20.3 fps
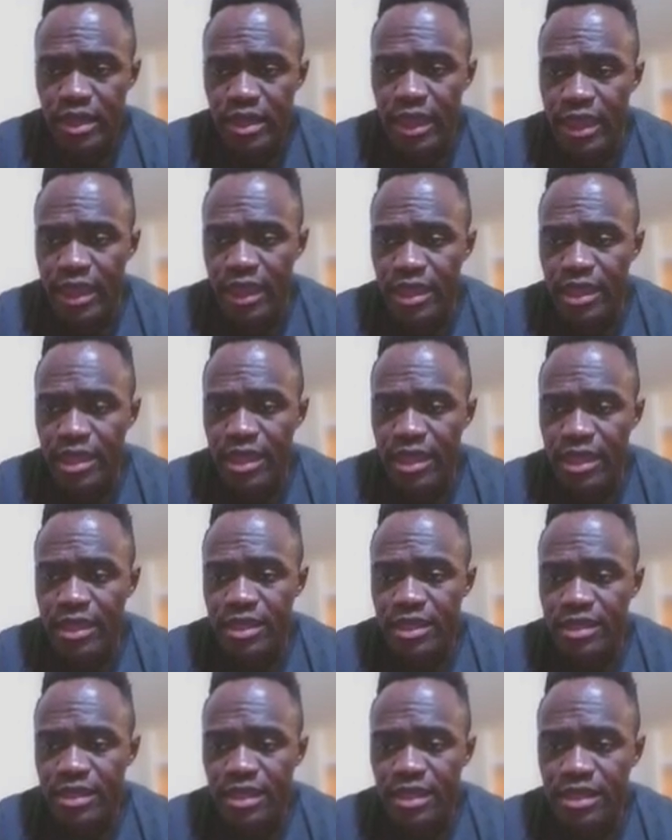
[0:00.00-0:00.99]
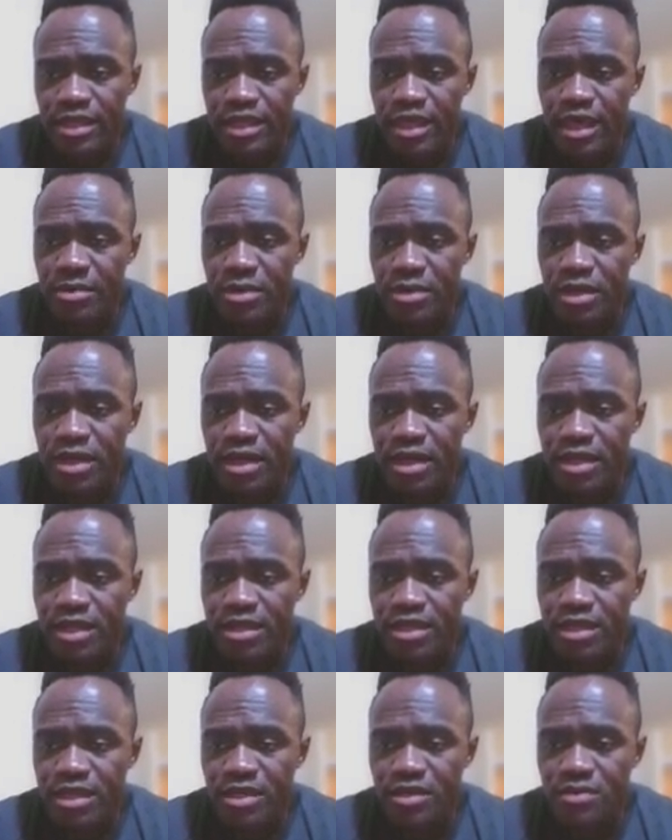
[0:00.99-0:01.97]
And then campaign
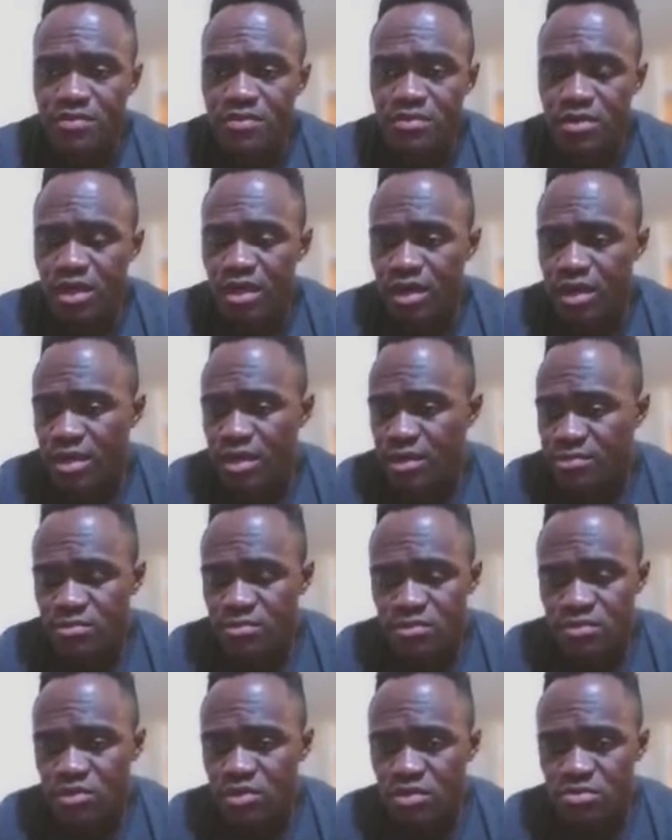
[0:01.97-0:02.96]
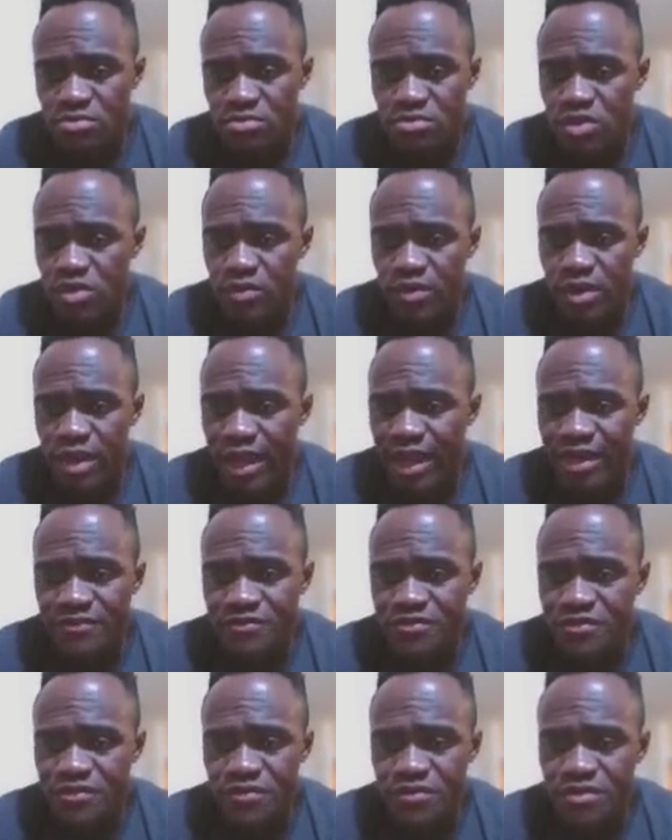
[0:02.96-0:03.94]
ID, um, you don't
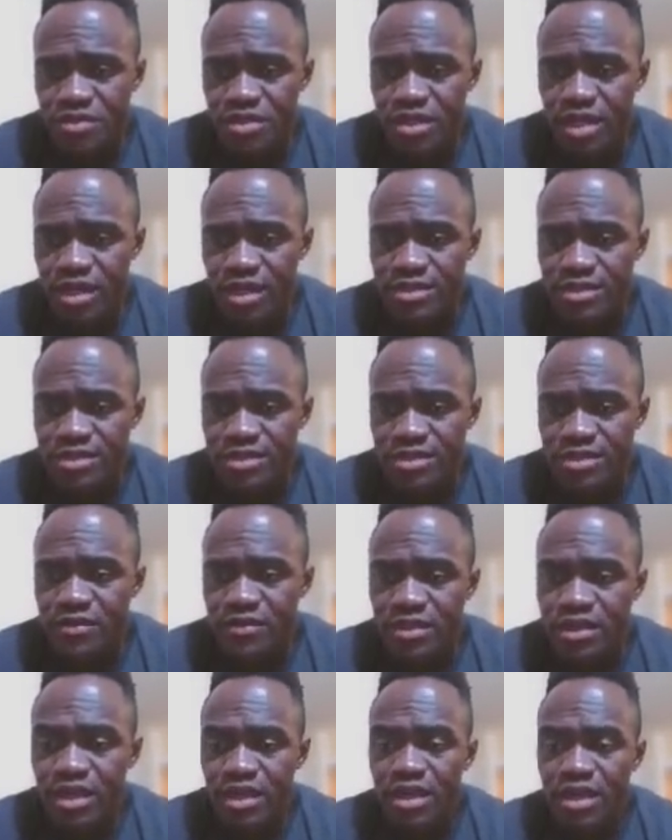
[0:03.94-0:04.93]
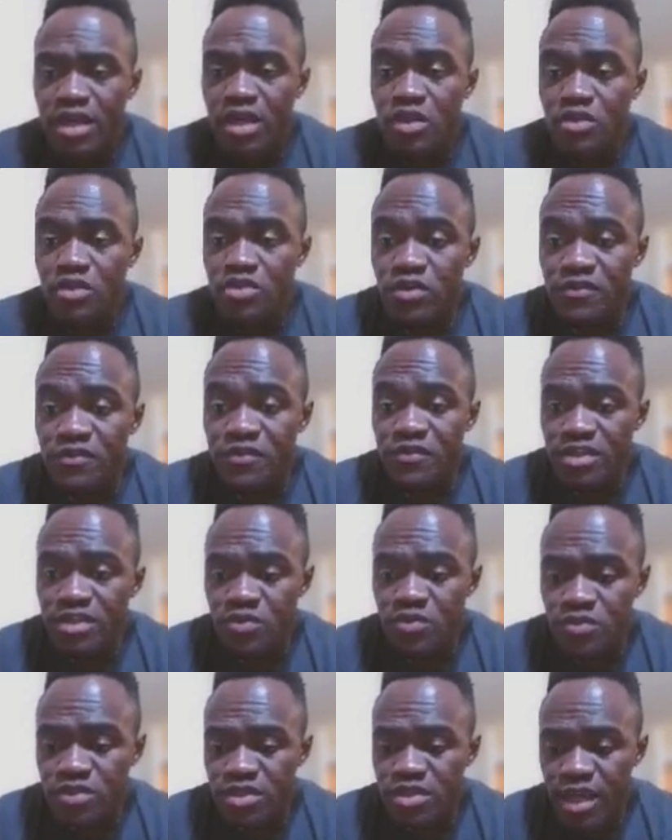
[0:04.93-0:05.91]
have to, it's not necessary. So for
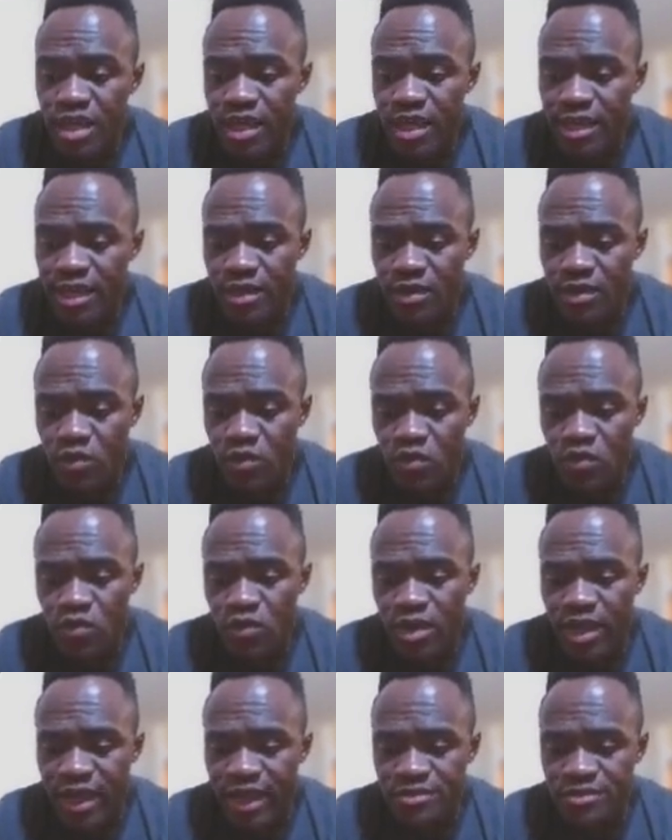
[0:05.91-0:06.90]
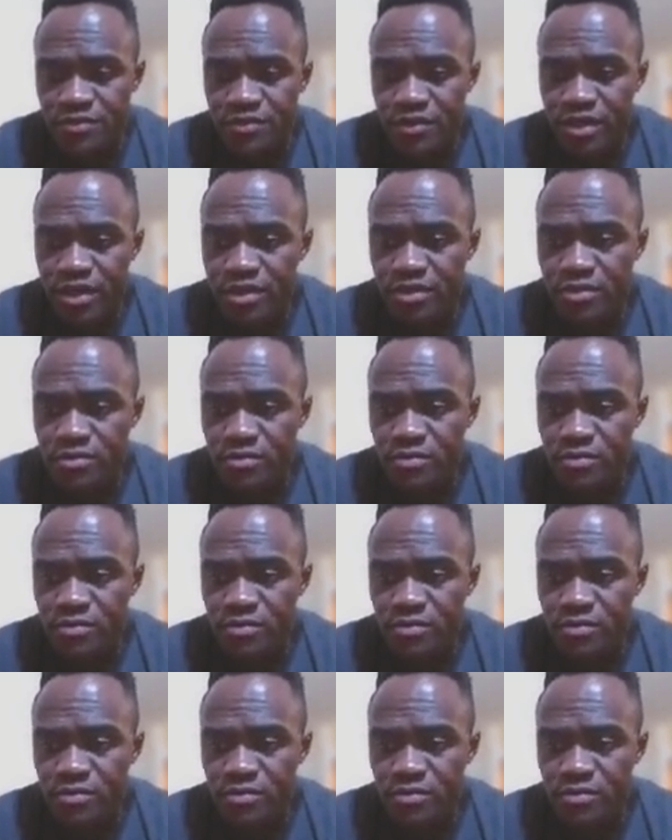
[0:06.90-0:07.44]
this, we will say Google Ads, right?